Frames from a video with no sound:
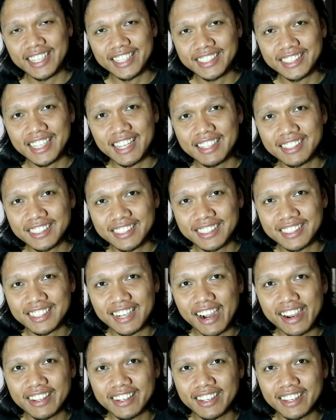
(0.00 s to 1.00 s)
Let's us uh,
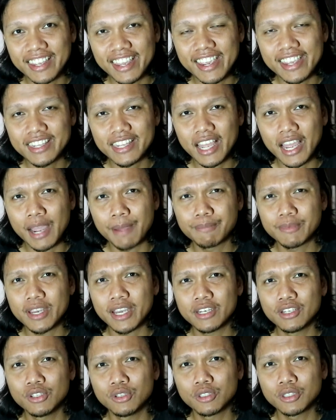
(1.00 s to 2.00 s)
try it again. I'm
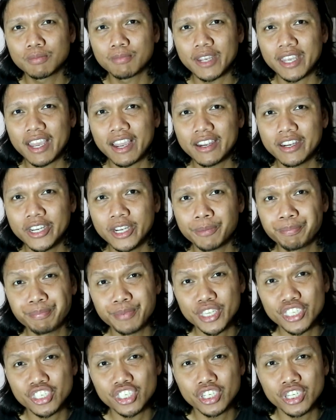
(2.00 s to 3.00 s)
gonna use my higher
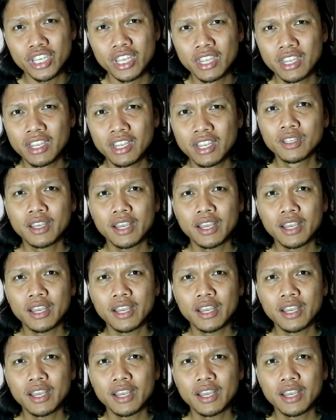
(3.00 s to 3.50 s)
pitch.